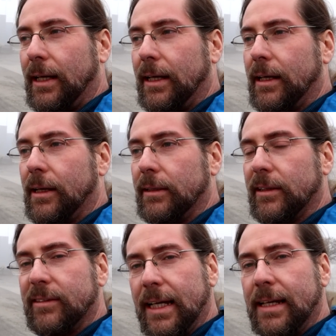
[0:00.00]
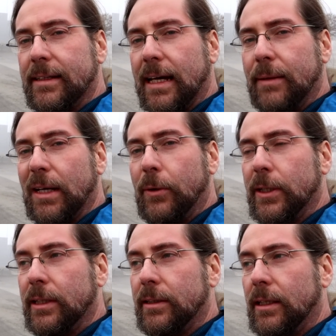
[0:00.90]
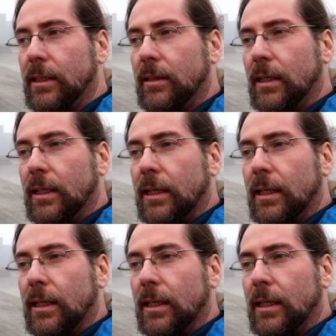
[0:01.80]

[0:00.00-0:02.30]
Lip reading: the second time now when I did it,